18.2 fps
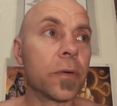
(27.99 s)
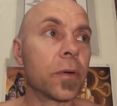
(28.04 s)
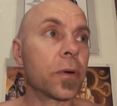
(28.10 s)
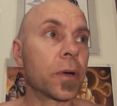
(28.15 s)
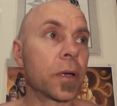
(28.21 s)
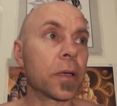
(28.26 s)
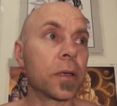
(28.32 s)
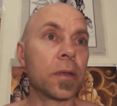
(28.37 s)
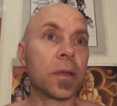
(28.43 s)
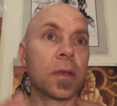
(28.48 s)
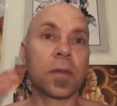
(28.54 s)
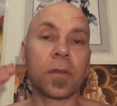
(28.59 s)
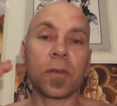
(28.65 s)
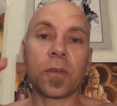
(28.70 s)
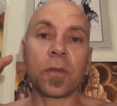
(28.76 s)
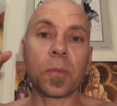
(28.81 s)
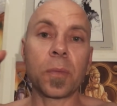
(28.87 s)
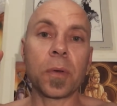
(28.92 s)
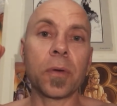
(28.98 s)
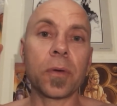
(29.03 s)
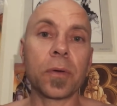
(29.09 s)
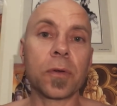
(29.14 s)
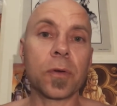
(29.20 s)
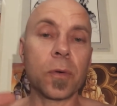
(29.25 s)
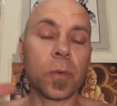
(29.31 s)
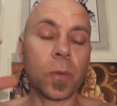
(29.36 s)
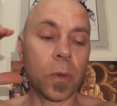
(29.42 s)
I reckon there's a
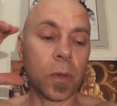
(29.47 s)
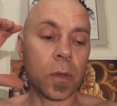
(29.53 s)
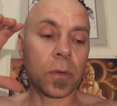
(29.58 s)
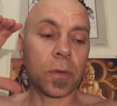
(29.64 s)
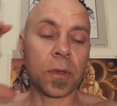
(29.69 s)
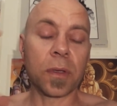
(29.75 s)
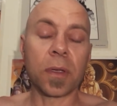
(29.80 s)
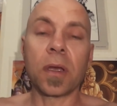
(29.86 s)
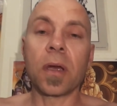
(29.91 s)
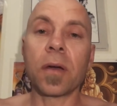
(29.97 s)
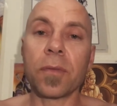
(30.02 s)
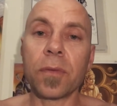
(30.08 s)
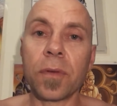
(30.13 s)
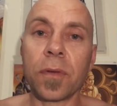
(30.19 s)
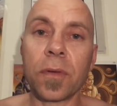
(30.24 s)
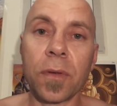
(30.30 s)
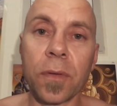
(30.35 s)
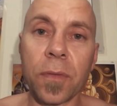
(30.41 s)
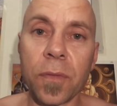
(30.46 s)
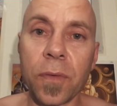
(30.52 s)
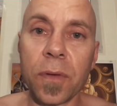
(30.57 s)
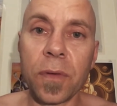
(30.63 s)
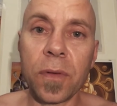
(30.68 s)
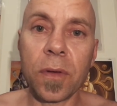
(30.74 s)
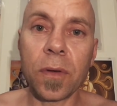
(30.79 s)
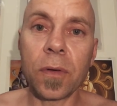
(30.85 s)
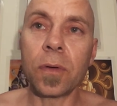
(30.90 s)
spiritual world that governs the
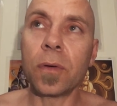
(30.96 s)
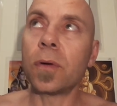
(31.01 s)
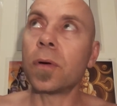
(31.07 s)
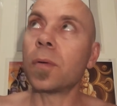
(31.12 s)
physical.